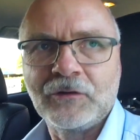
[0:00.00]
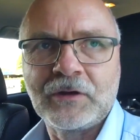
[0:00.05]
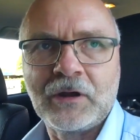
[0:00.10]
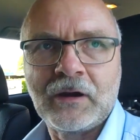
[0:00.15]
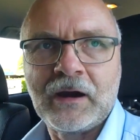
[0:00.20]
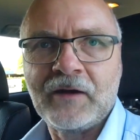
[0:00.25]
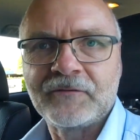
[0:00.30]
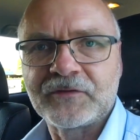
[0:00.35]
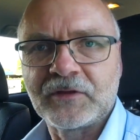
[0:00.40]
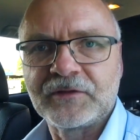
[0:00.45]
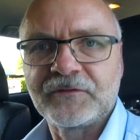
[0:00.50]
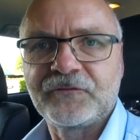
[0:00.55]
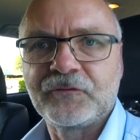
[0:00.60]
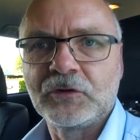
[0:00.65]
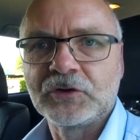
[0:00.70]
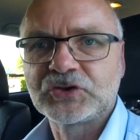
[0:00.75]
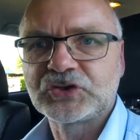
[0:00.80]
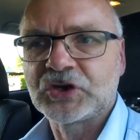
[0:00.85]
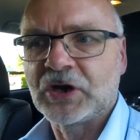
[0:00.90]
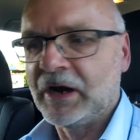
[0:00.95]
now, after the
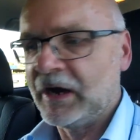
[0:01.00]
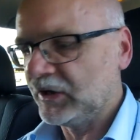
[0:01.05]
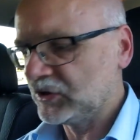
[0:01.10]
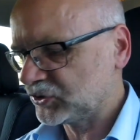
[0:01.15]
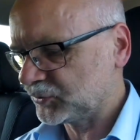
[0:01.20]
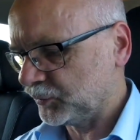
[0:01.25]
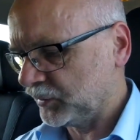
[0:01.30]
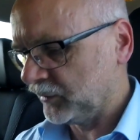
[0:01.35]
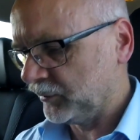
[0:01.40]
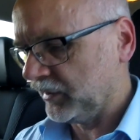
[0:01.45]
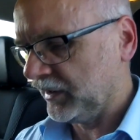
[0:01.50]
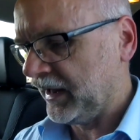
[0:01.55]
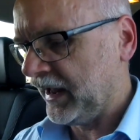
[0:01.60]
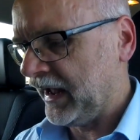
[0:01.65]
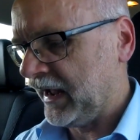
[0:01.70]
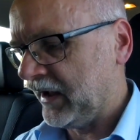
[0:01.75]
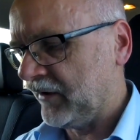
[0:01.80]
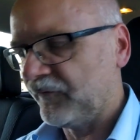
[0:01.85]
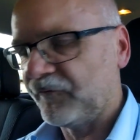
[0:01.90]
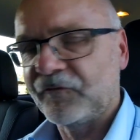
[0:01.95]
full charge, we will
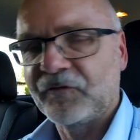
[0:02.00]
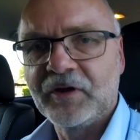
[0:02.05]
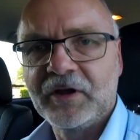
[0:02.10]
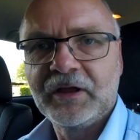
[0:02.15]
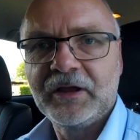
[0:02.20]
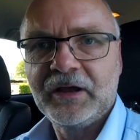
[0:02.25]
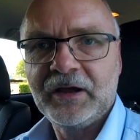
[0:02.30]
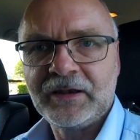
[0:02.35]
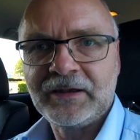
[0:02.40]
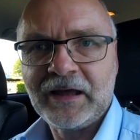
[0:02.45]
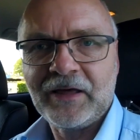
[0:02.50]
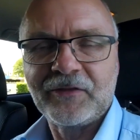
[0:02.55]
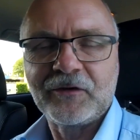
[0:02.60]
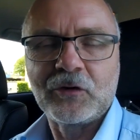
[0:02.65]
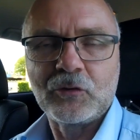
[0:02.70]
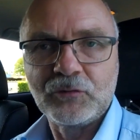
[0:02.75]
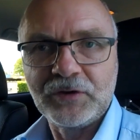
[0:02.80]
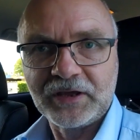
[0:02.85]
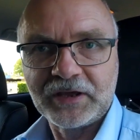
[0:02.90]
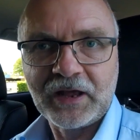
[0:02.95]
have another
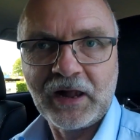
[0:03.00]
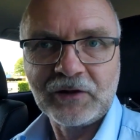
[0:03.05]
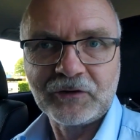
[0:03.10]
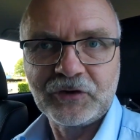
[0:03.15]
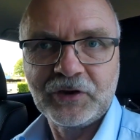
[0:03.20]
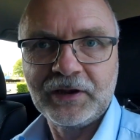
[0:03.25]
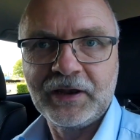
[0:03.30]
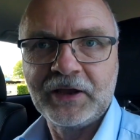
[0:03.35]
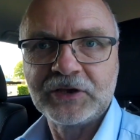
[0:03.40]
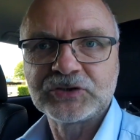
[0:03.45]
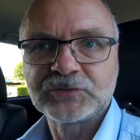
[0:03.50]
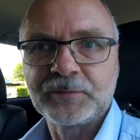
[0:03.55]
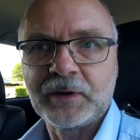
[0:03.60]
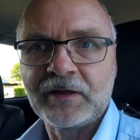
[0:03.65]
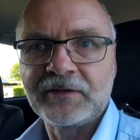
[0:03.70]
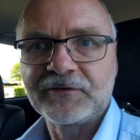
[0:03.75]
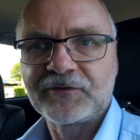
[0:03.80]
recalculation by the